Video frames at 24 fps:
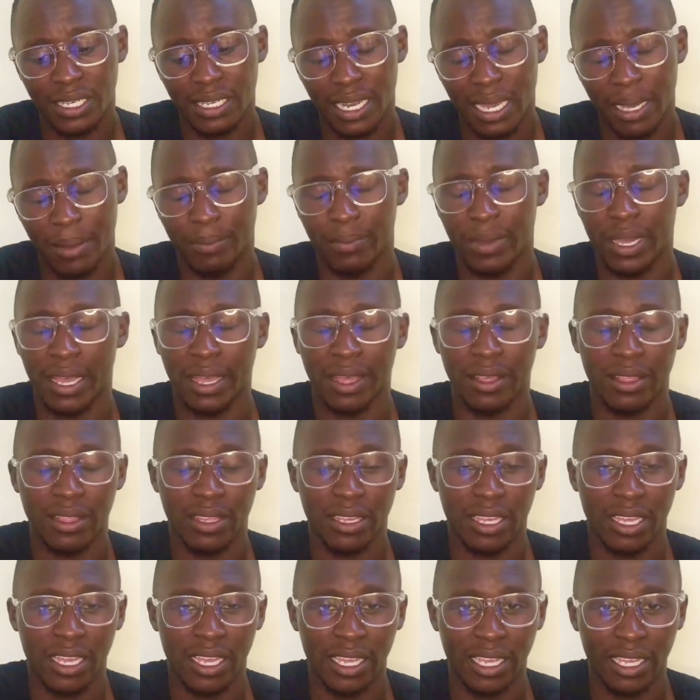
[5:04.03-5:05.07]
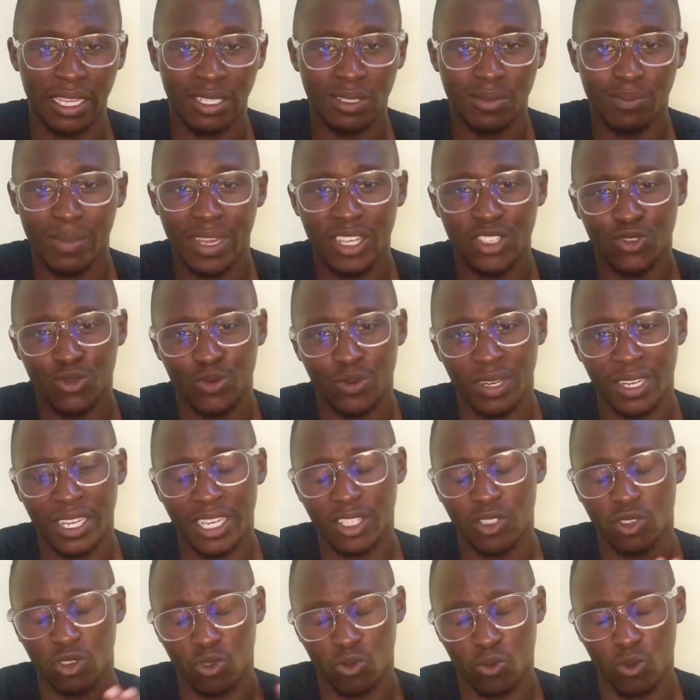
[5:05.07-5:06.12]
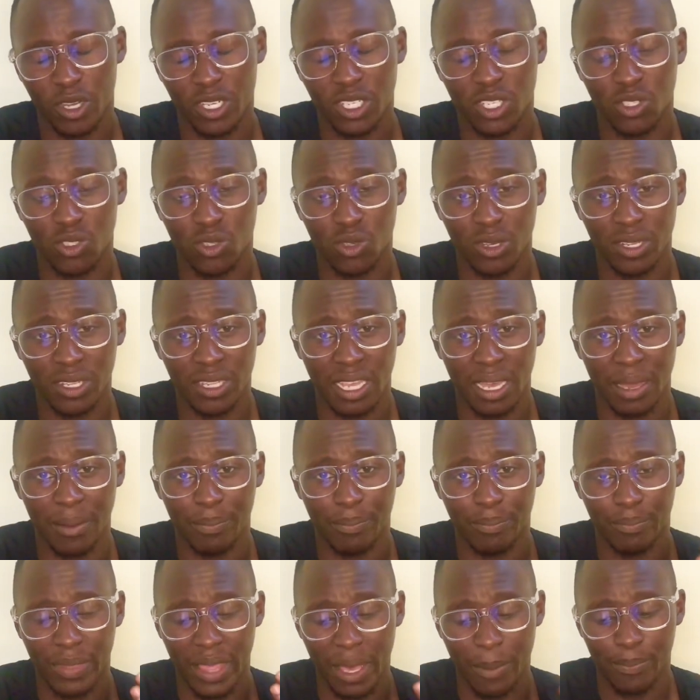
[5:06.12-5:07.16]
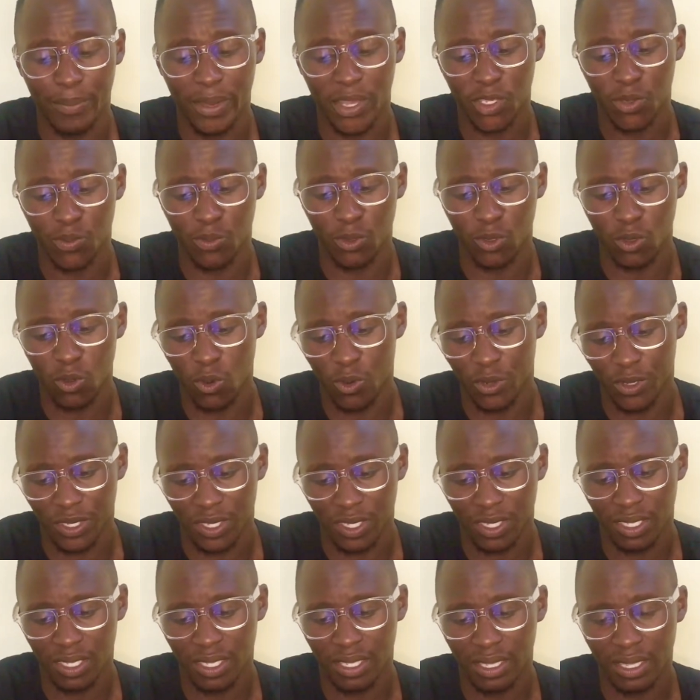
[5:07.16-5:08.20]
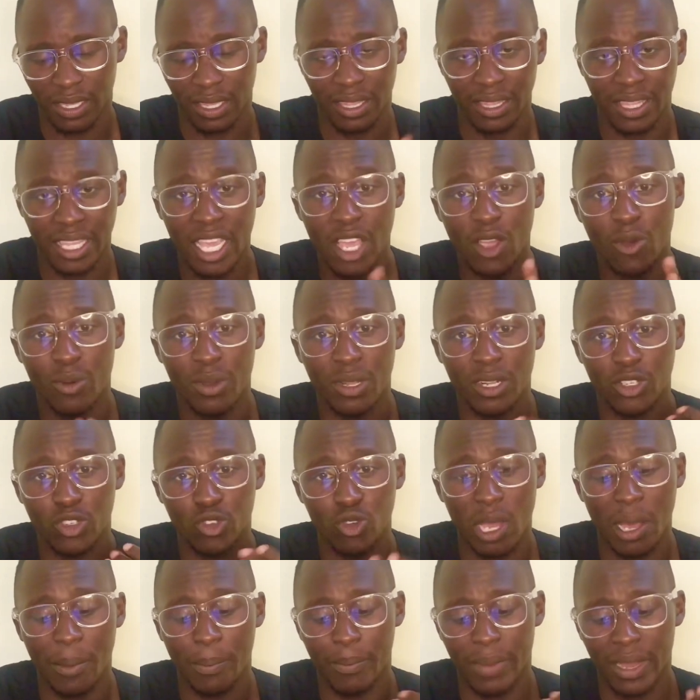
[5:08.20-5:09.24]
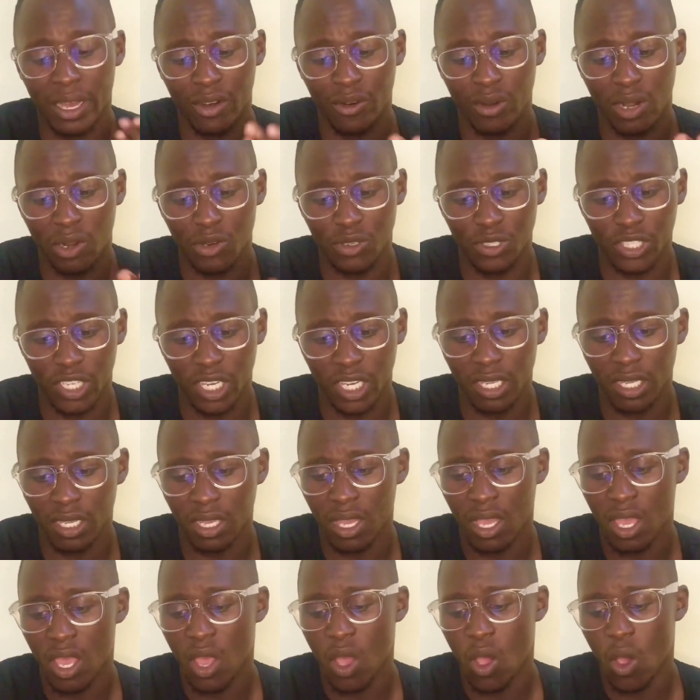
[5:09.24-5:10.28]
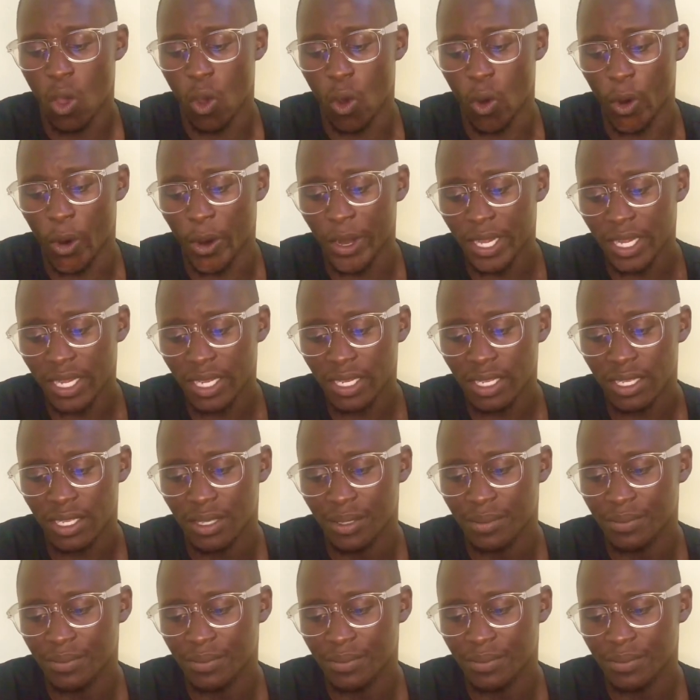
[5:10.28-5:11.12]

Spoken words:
number. It must relate on what is on the passport, because they will do a background check on